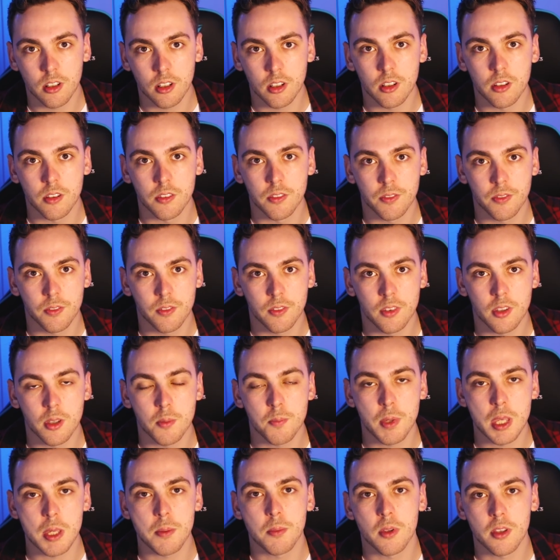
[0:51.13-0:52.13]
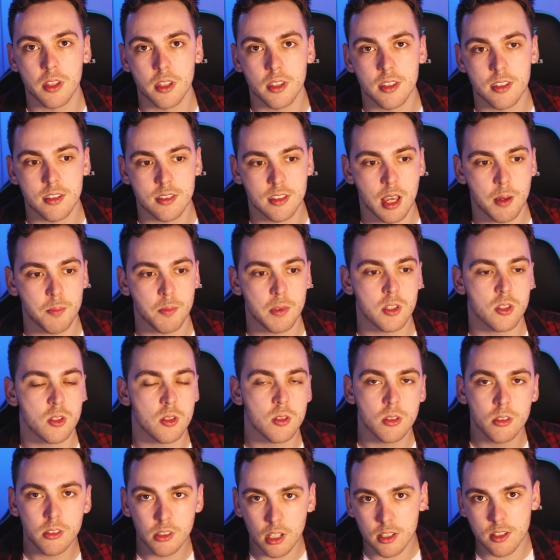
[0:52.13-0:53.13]
of the people that this happened to.
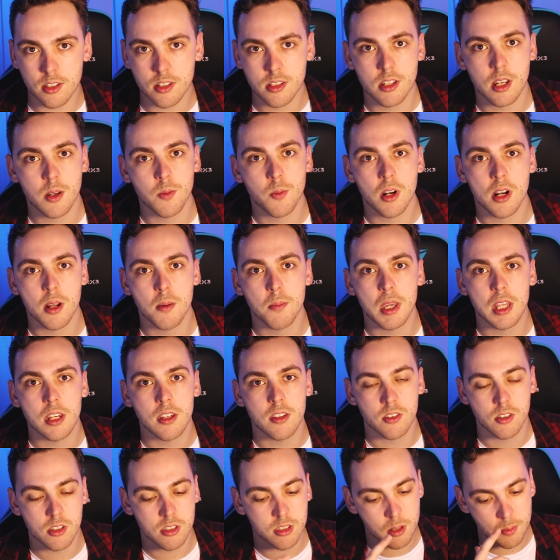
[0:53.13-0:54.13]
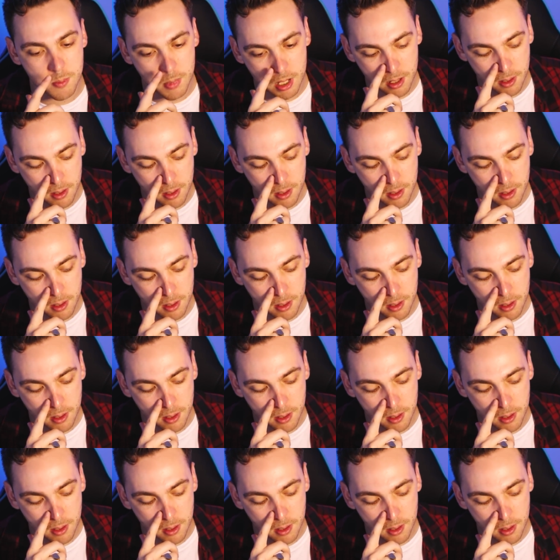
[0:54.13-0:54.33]
You'll understand what I mean in just a